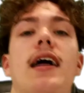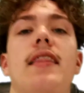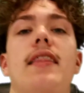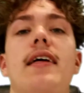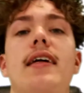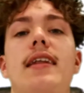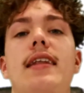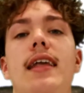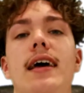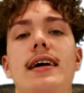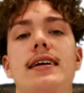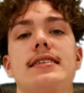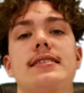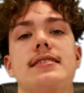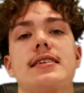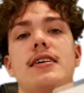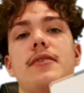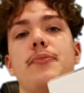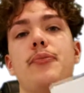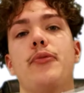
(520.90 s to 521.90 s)
And then next
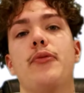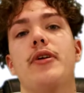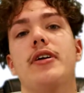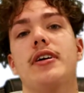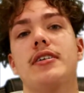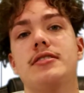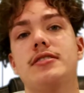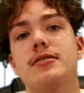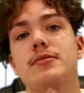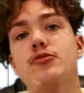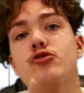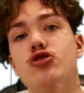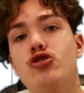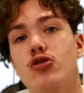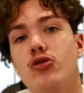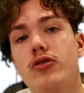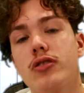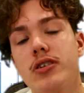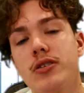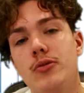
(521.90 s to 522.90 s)
up, we got some
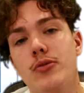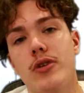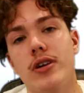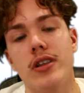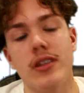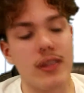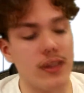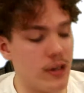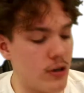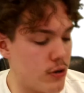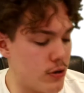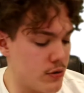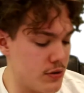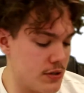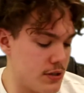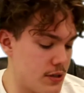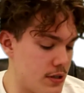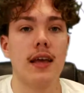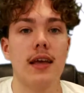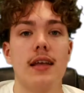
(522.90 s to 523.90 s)
Jordan 1
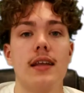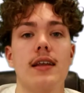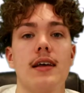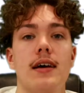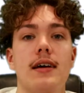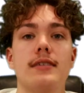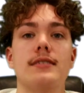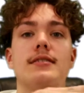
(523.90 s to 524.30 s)
lows in a